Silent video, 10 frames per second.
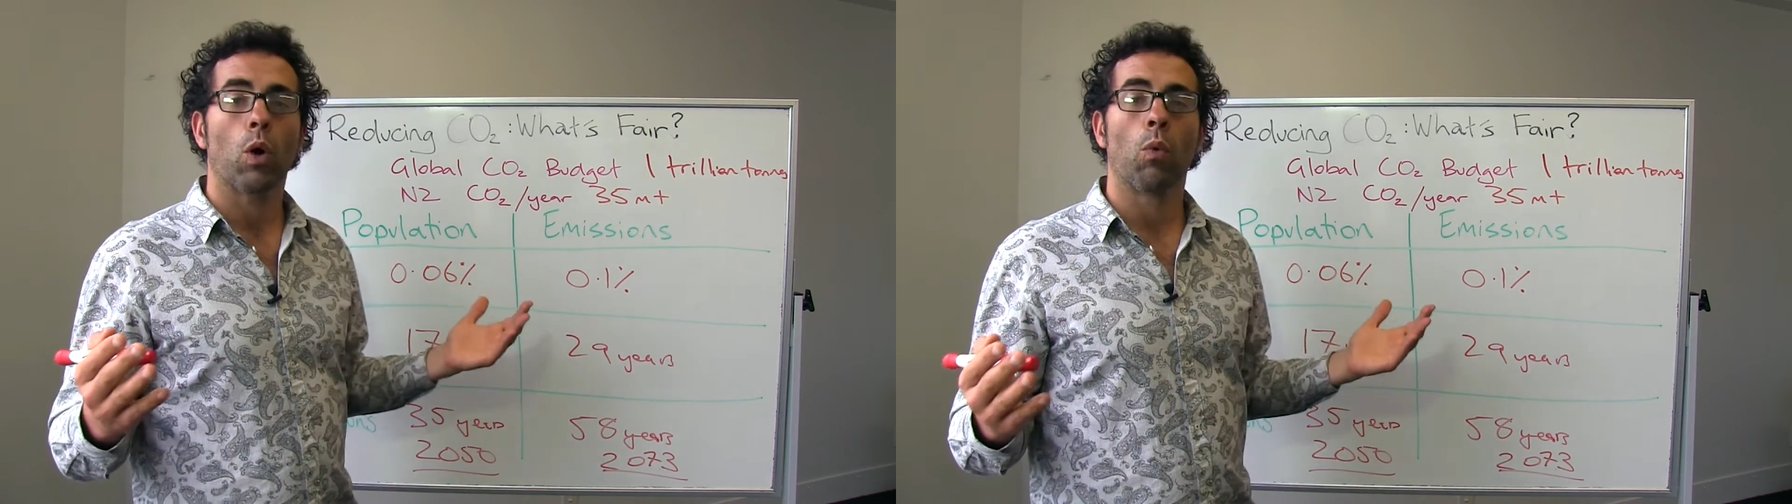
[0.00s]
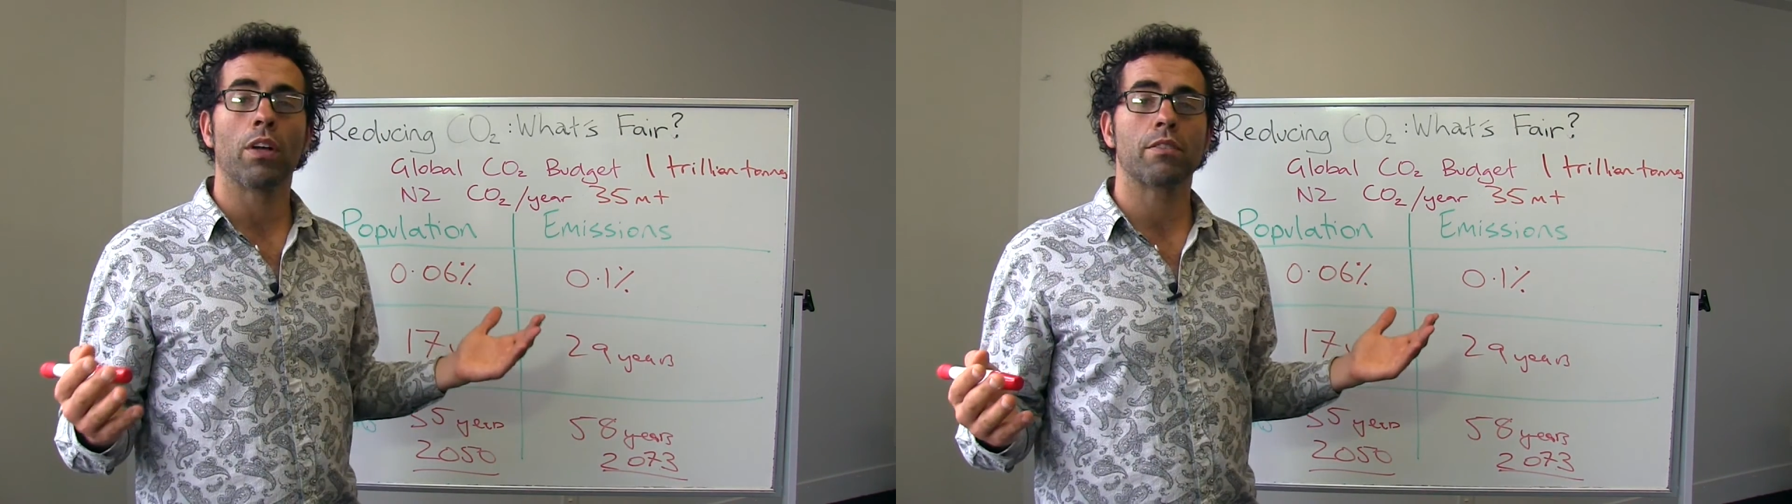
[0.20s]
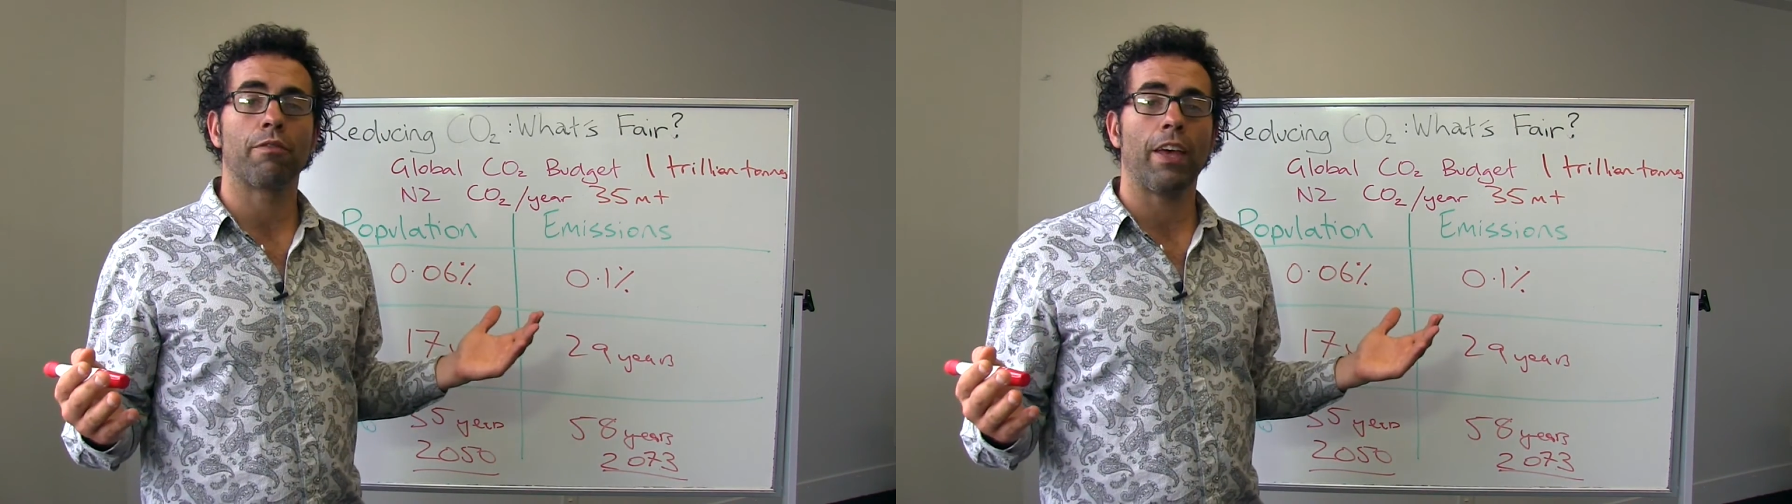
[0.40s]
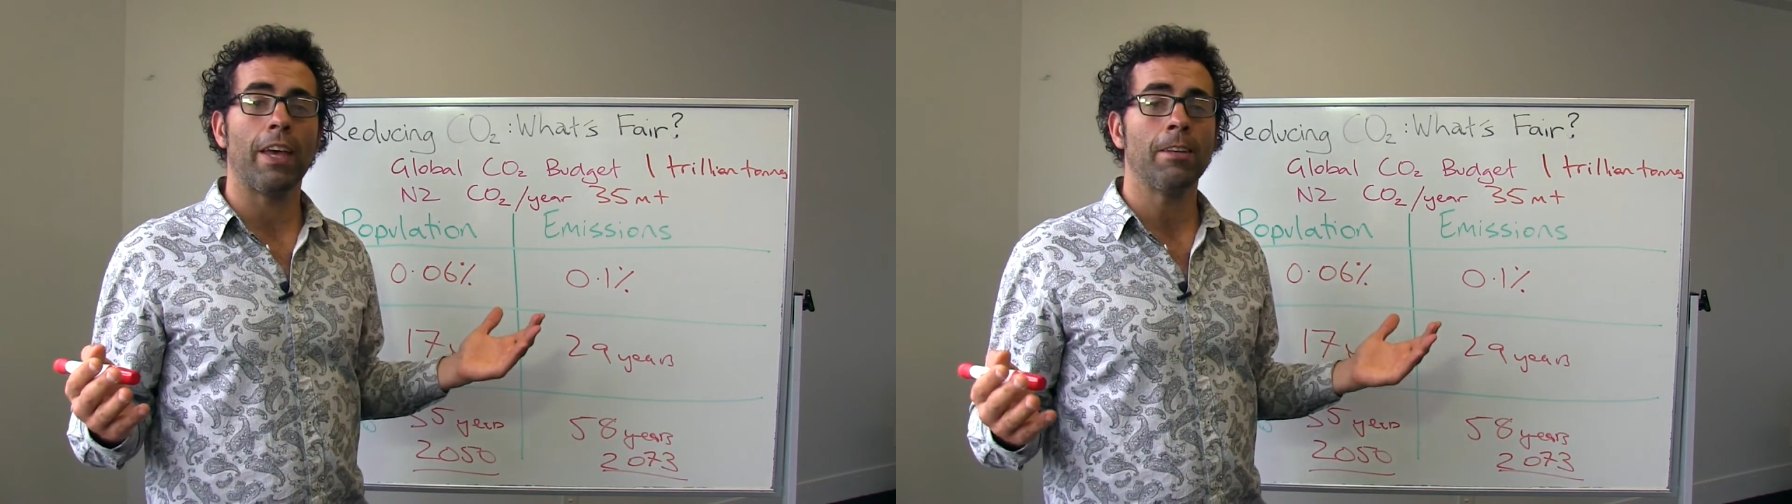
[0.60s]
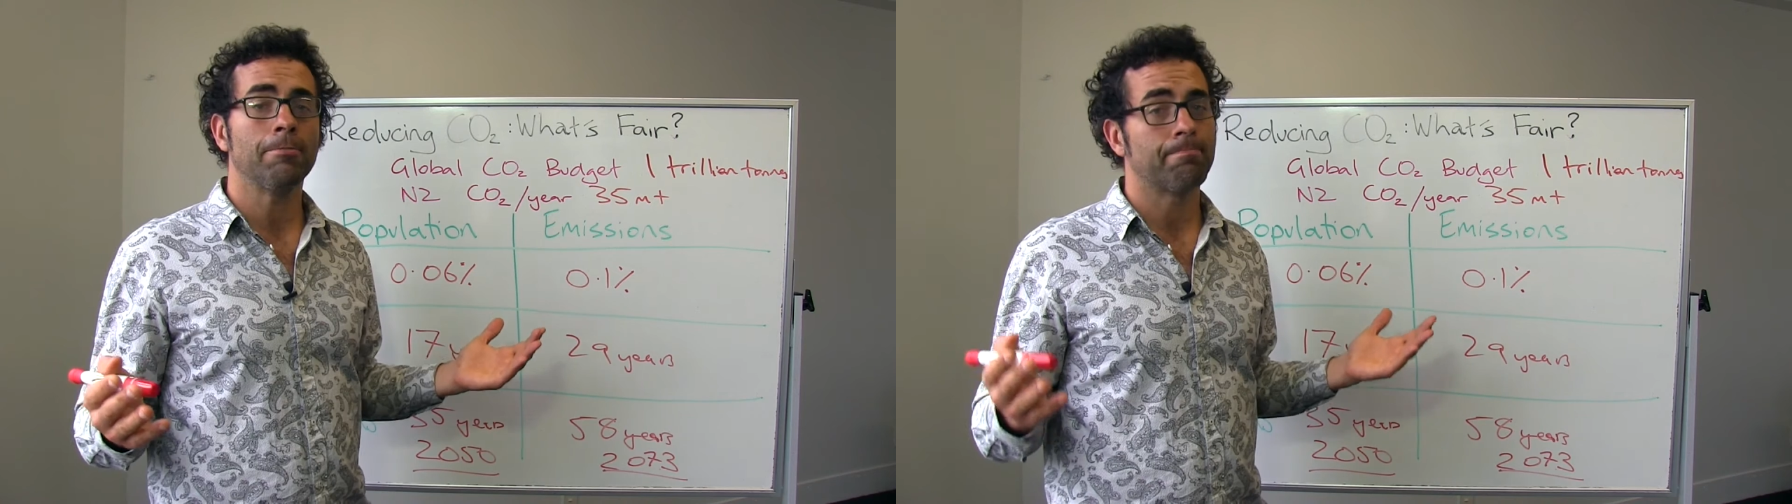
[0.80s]
What's
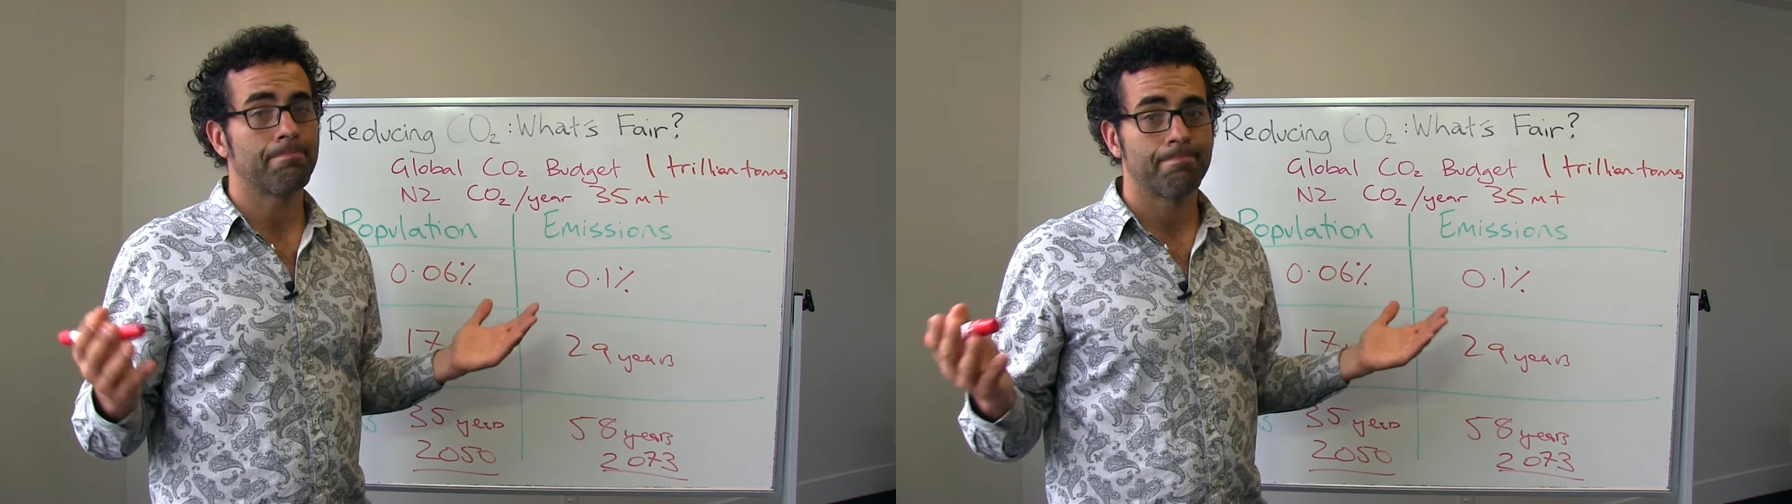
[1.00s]
fair?